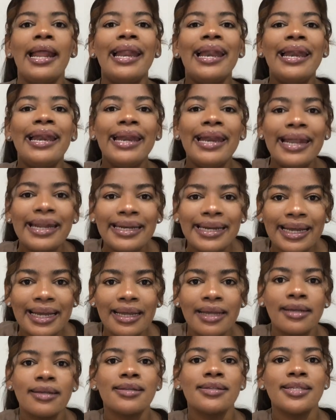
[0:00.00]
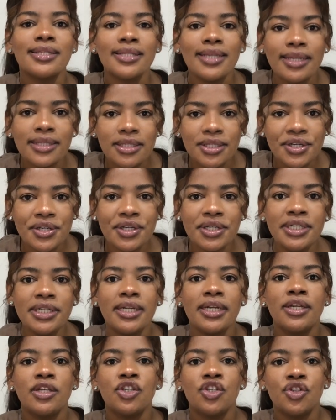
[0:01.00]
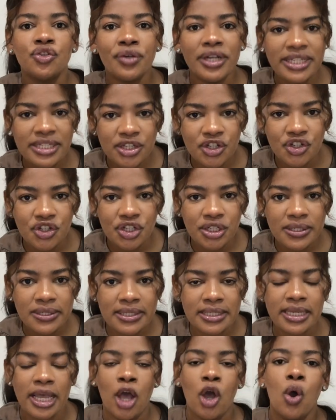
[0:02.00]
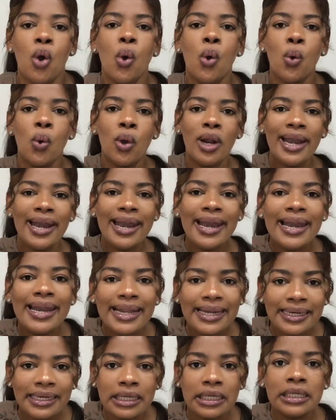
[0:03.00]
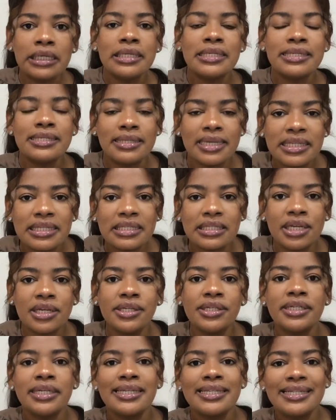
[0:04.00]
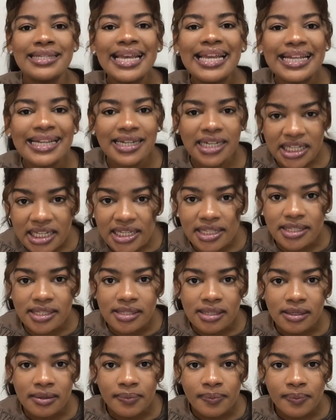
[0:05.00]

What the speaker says: learner-centered strategies or learner-centered techniques.